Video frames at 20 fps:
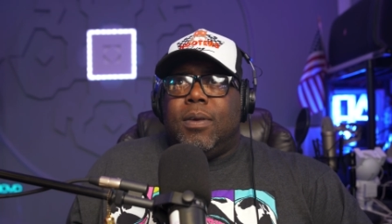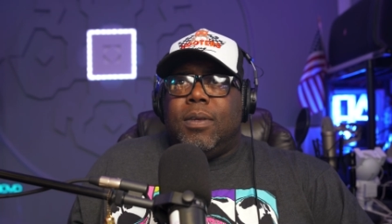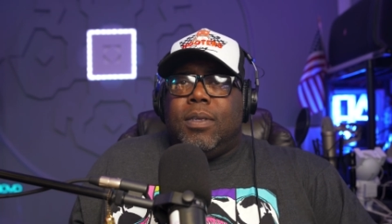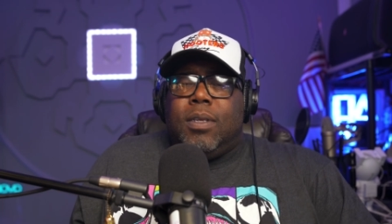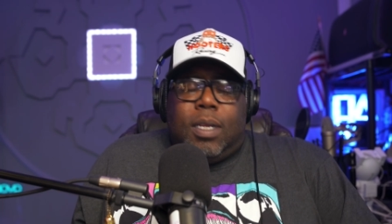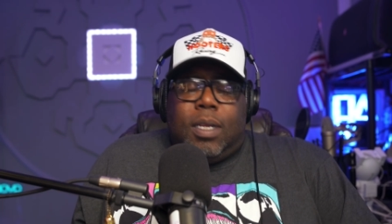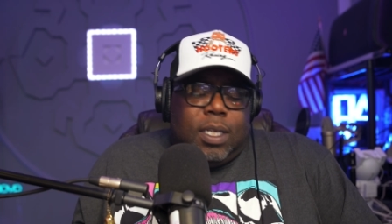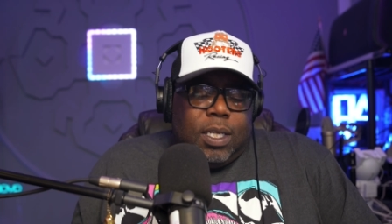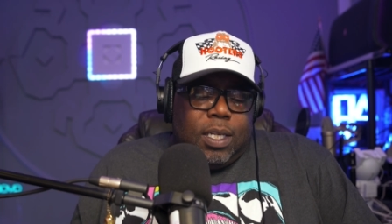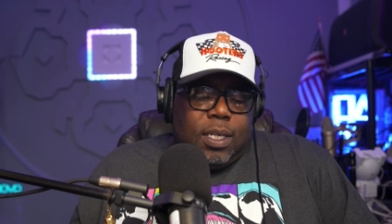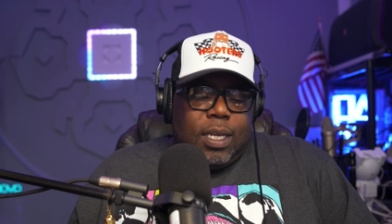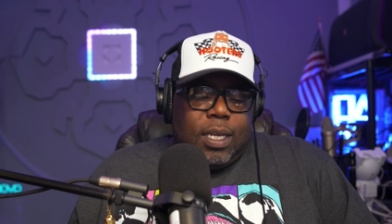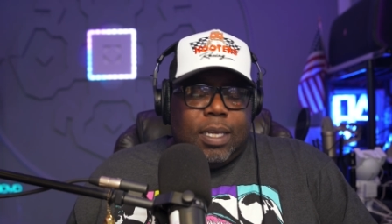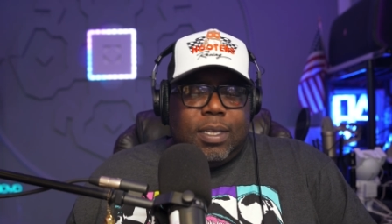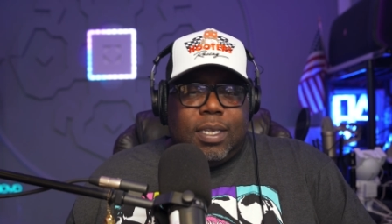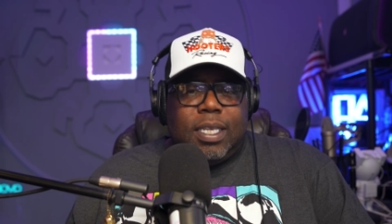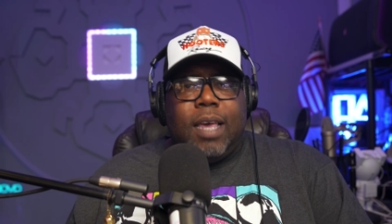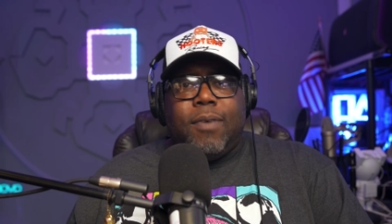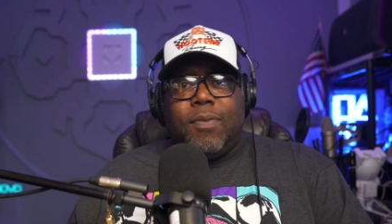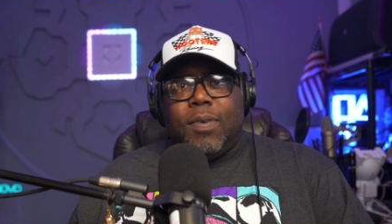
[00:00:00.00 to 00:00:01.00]
So let's just say
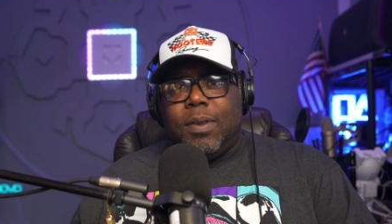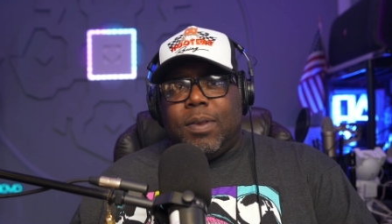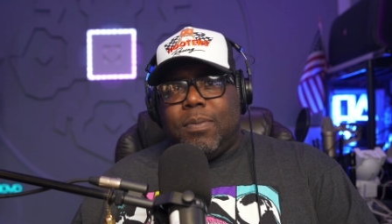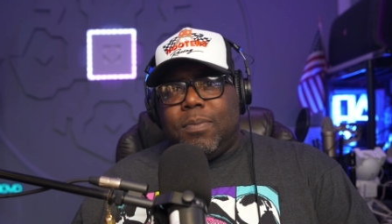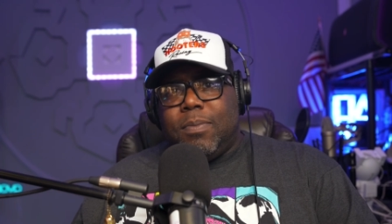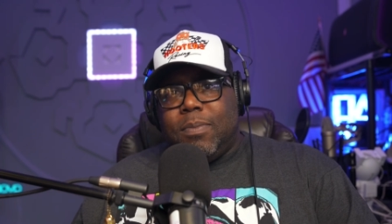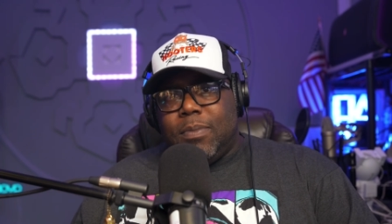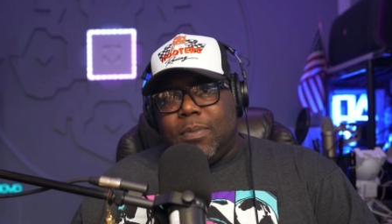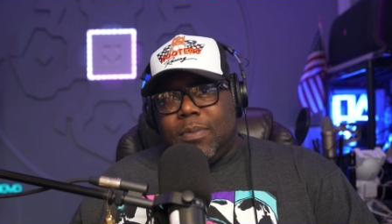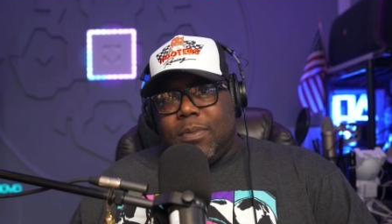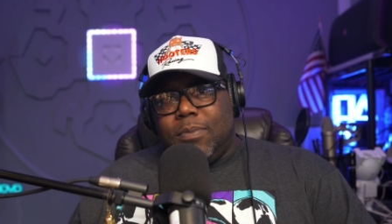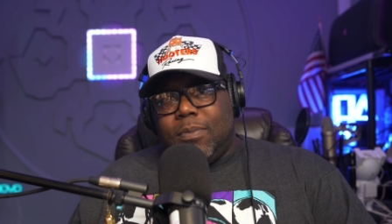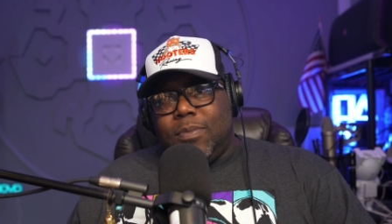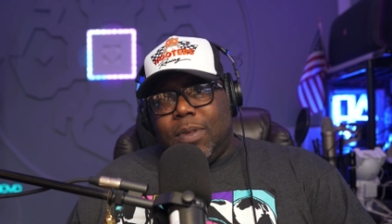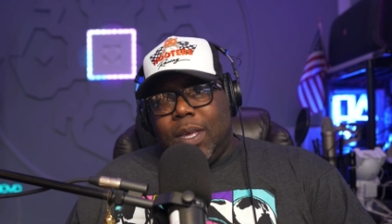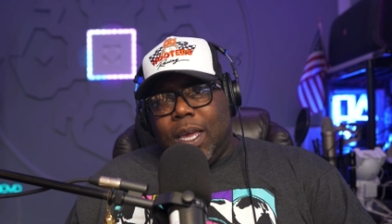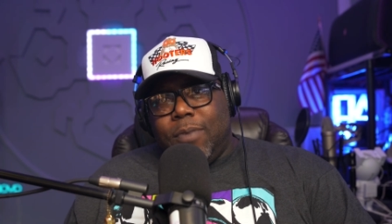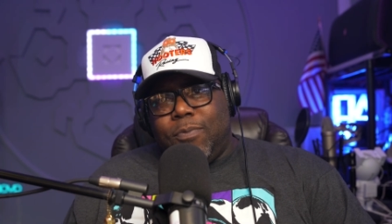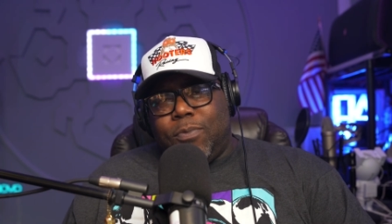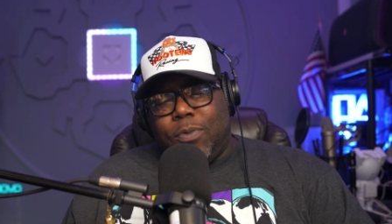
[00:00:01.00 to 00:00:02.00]
7
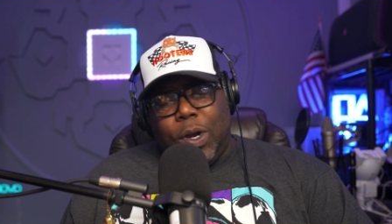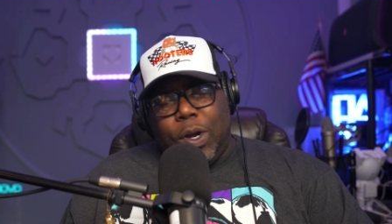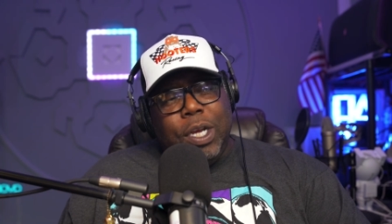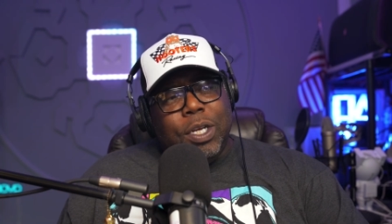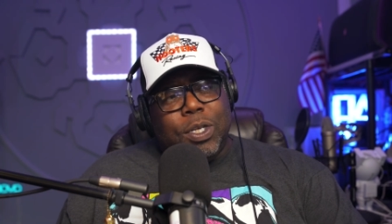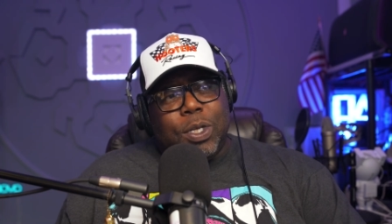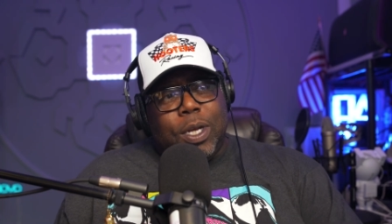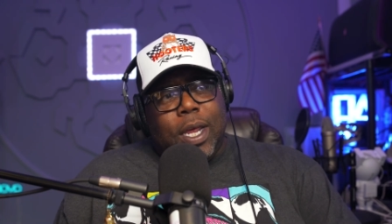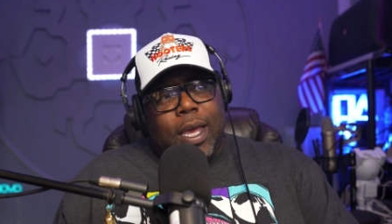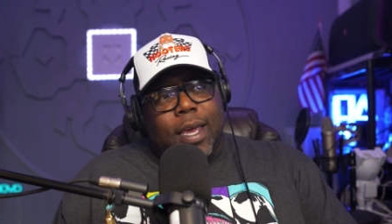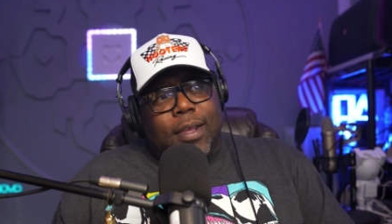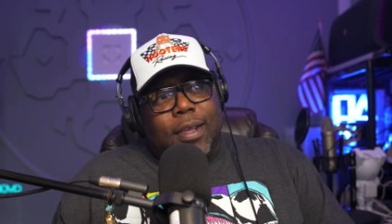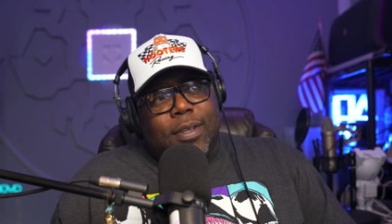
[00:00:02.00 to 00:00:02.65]
for each day.